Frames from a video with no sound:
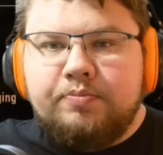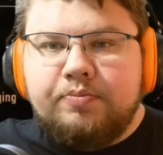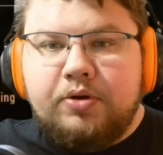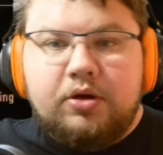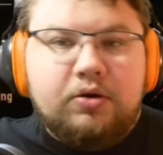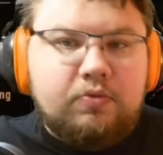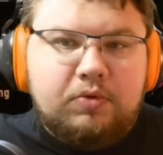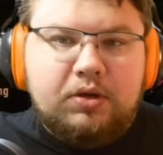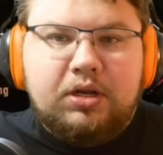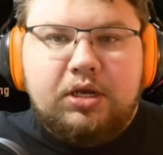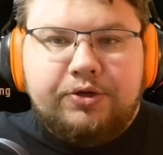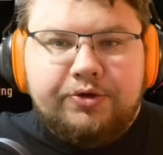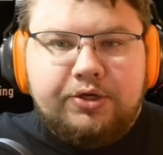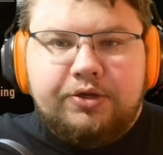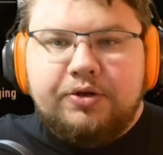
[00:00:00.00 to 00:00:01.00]
per
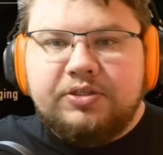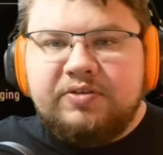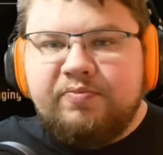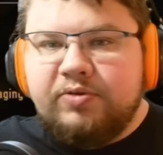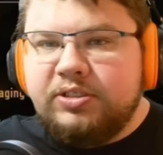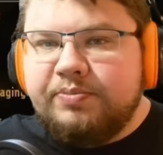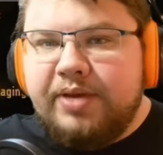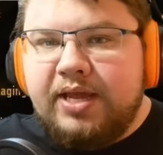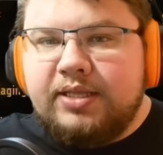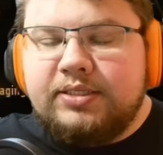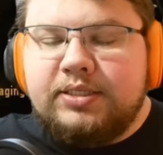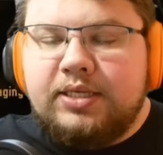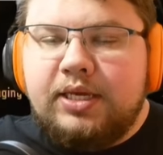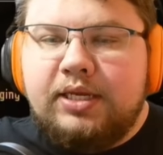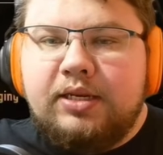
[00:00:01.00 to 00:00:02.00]
100 units of
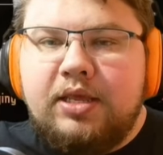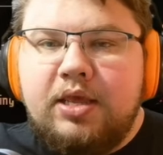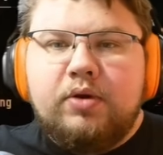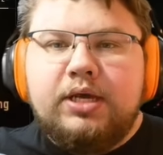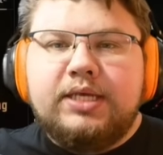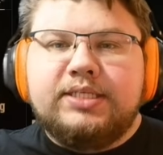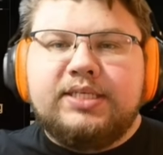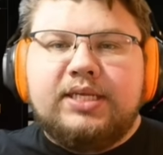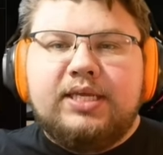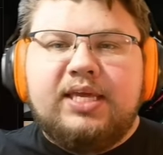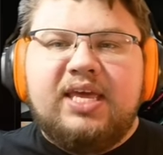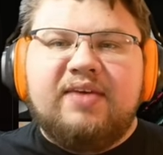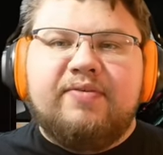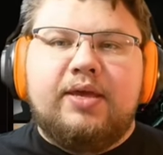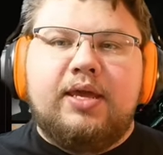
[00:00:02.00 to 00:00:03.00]
prismaticite was
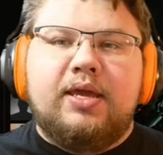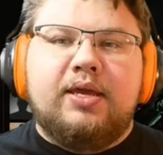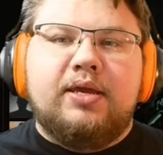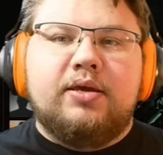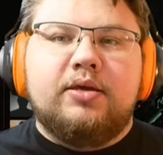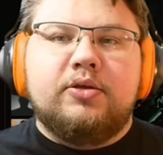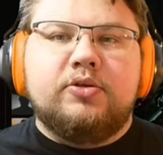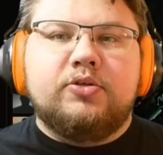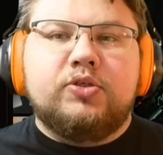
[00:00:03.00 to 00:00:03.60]
giving